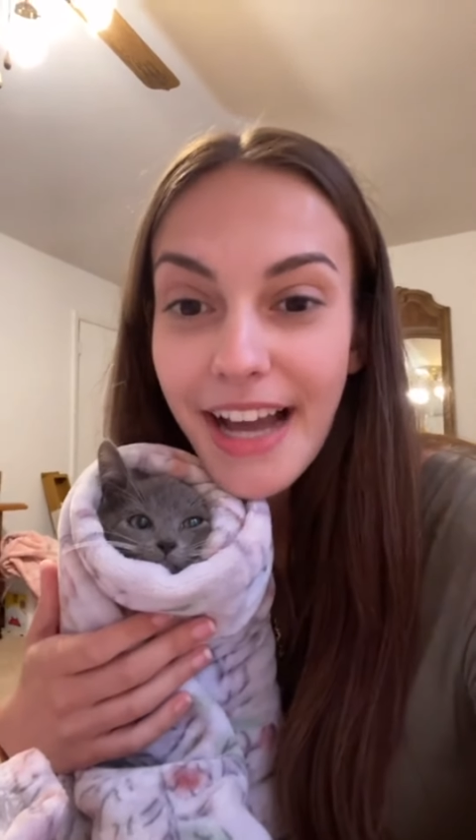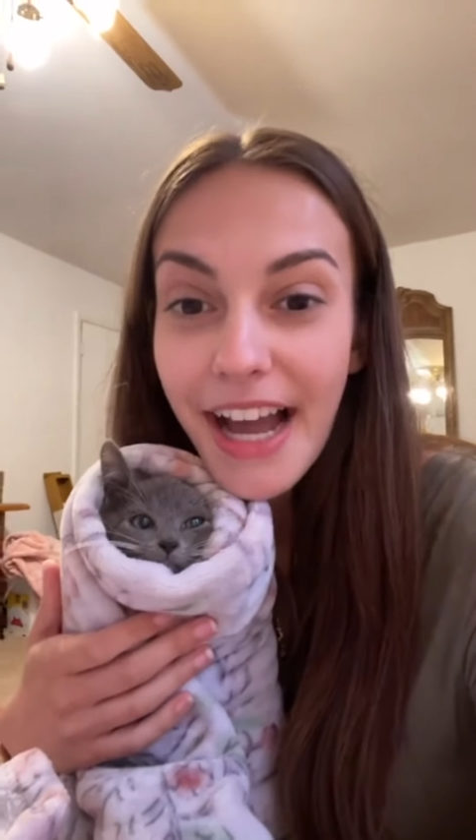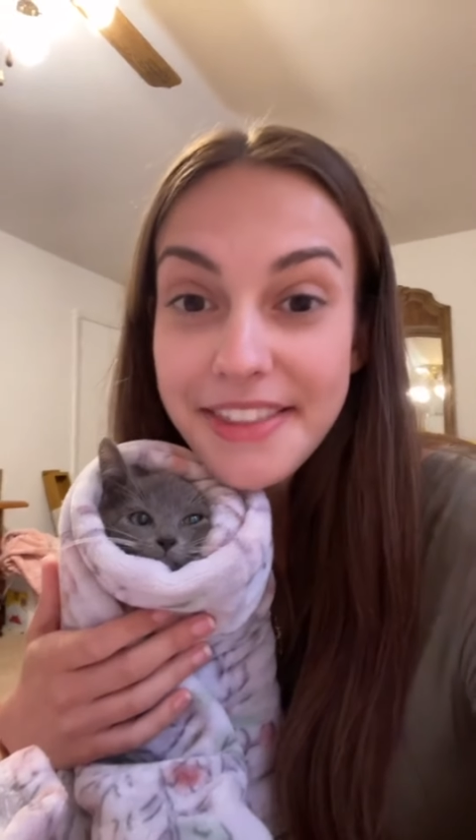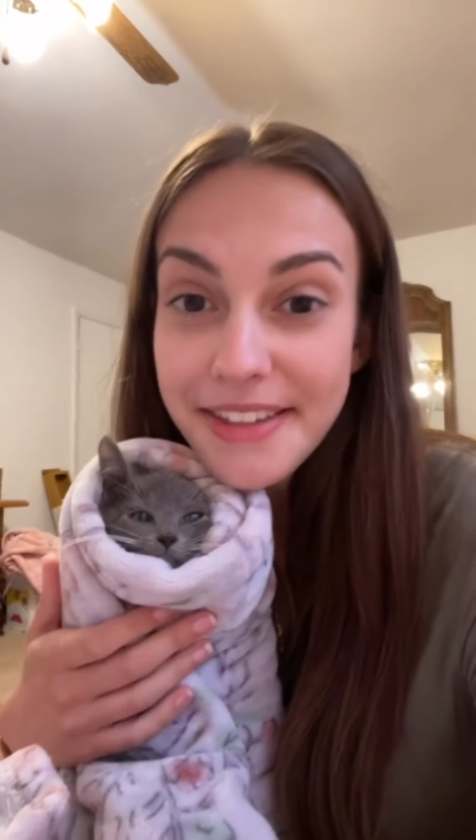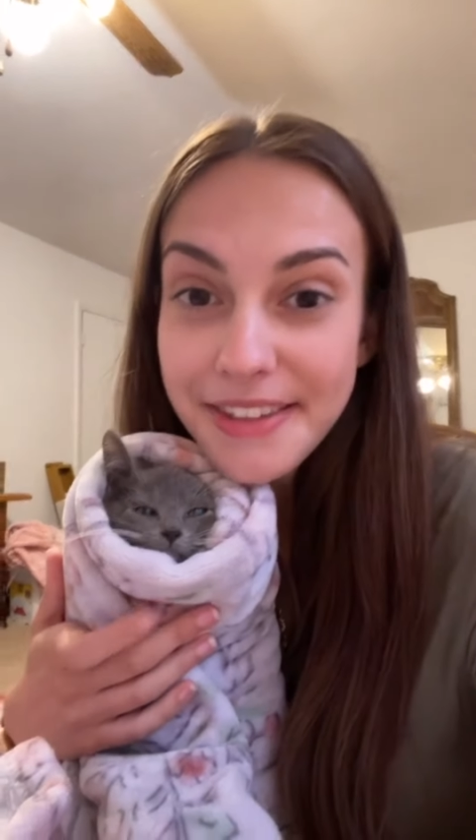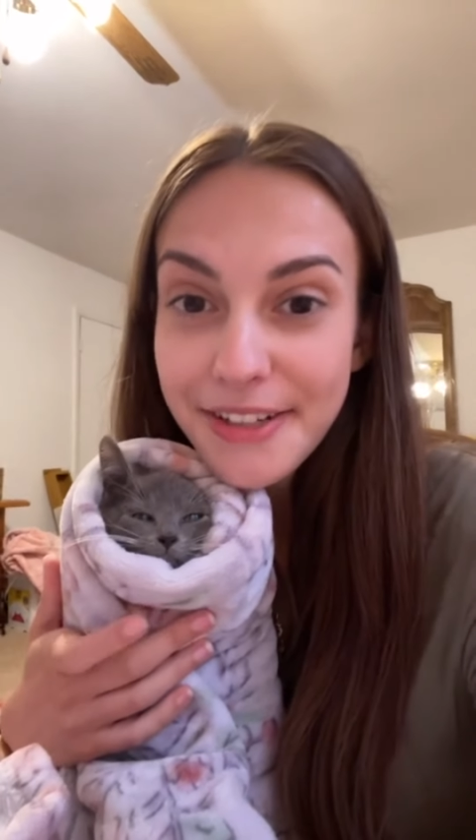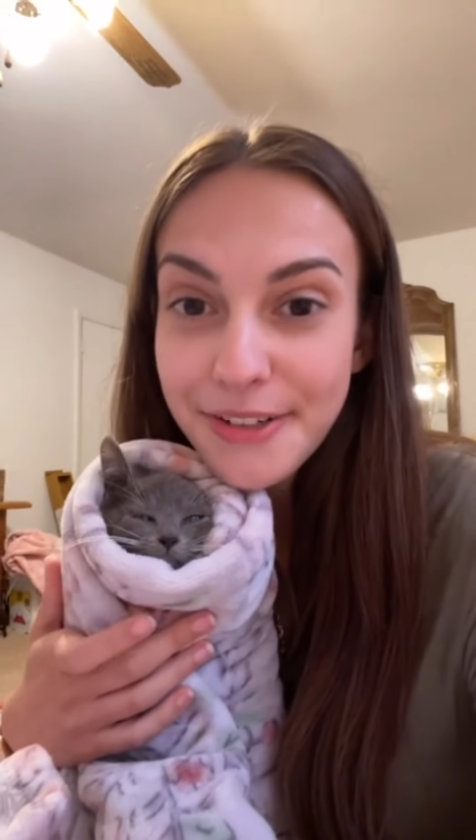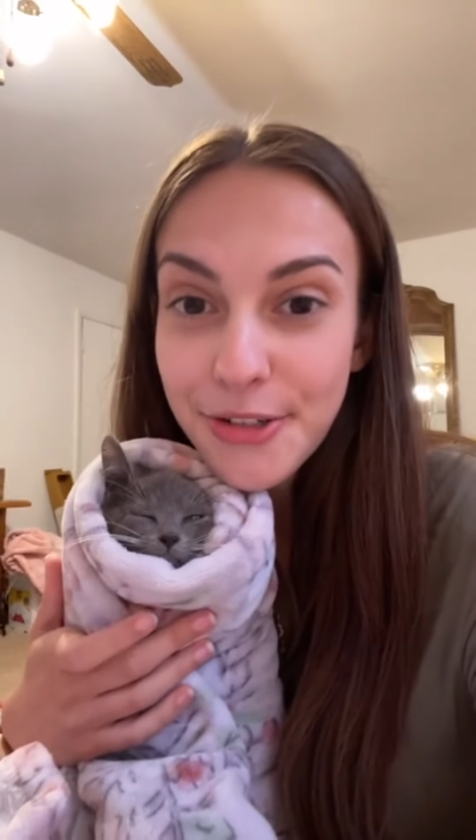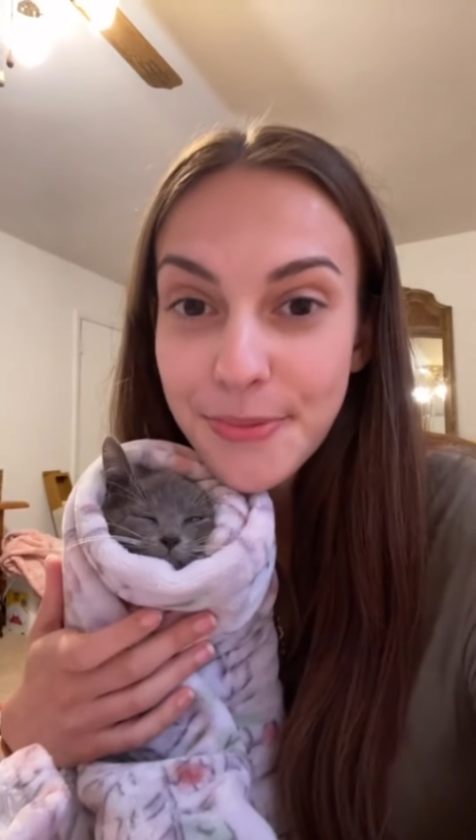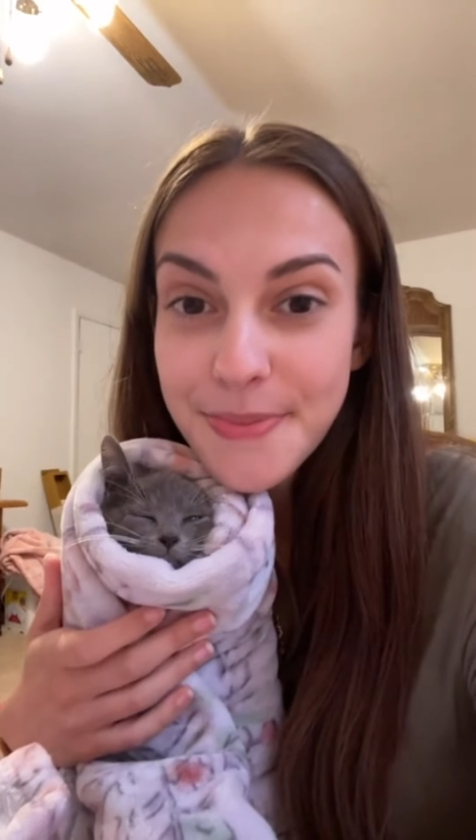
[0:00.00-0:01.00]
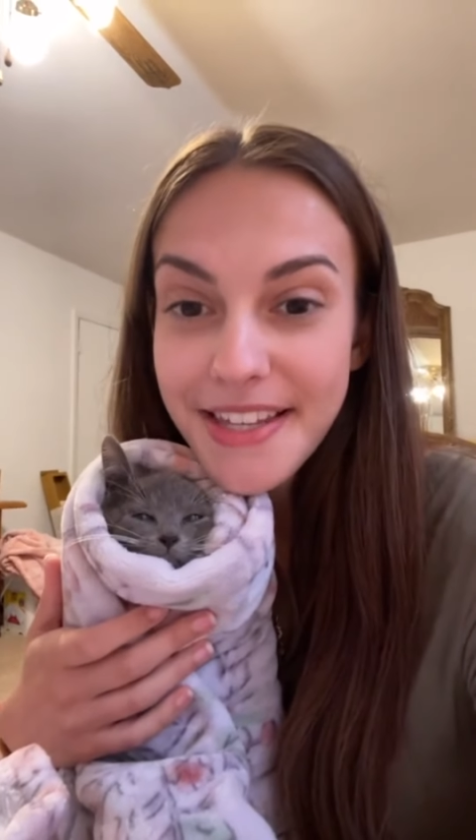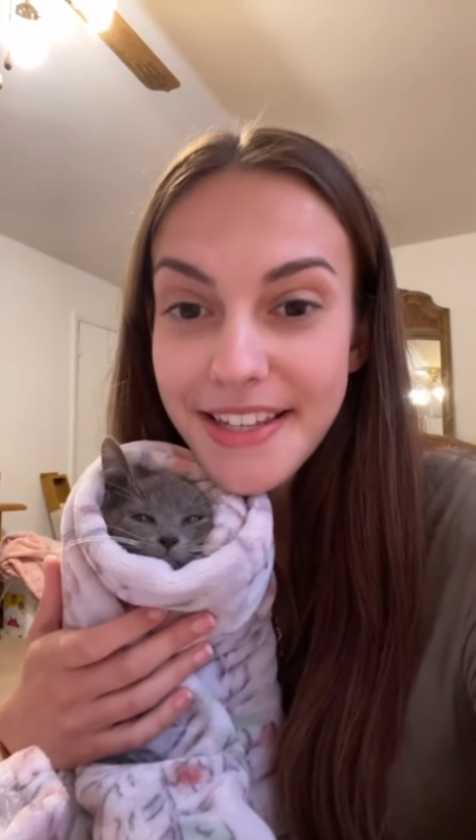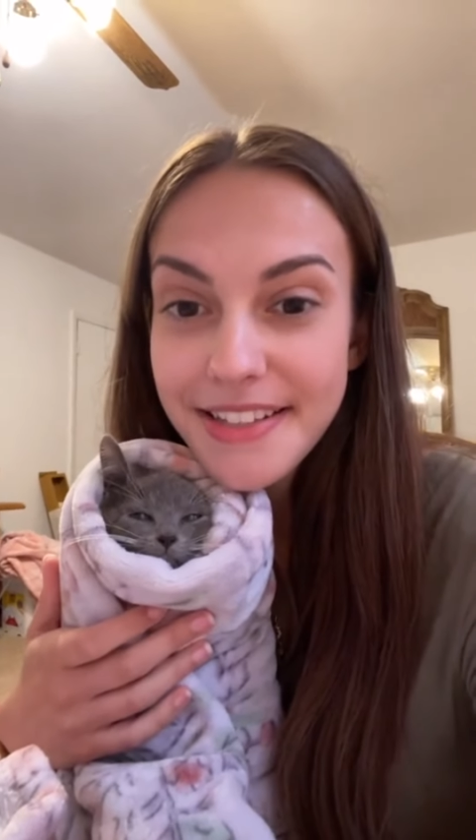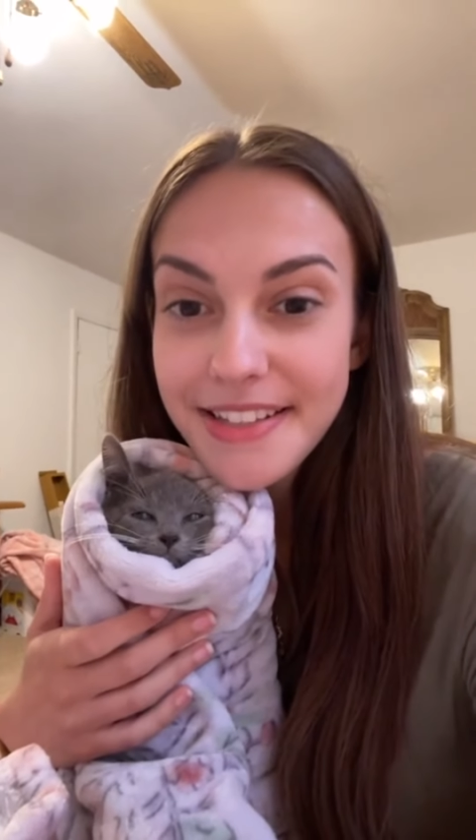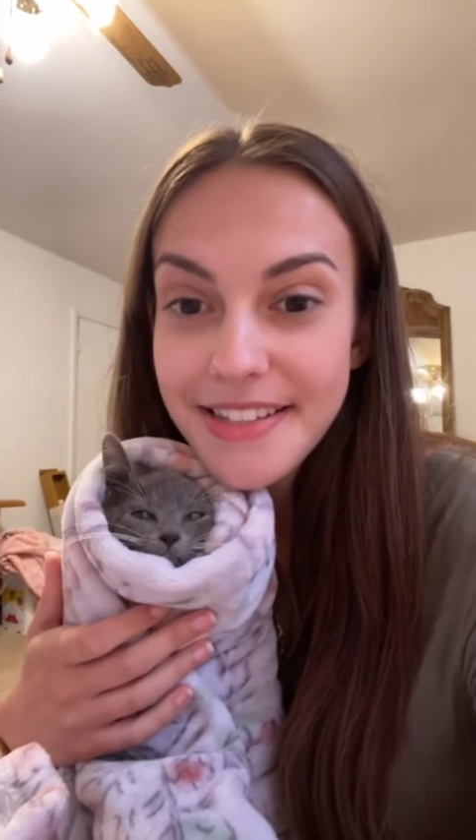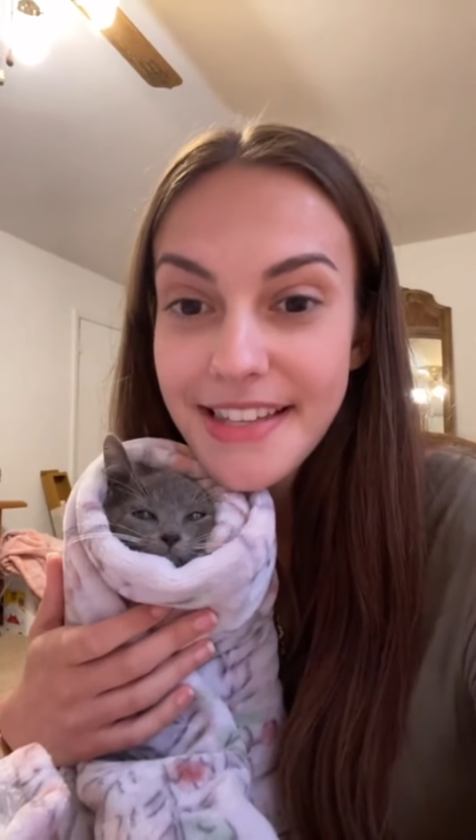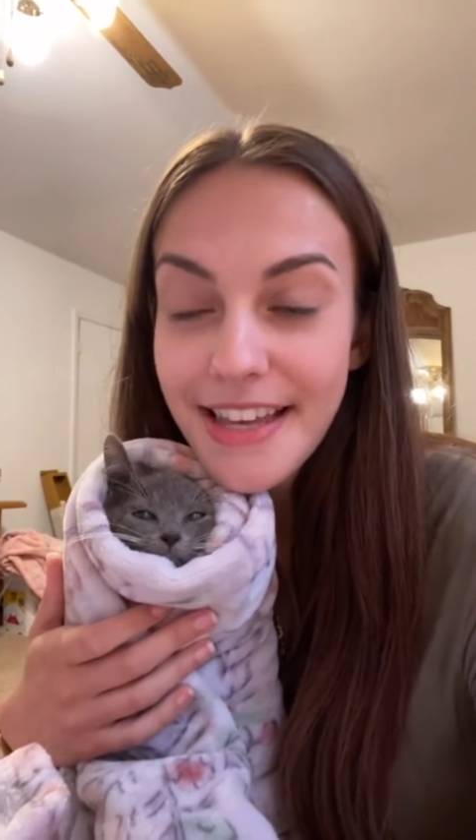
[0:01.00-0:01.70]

I think they're Coop's kittens,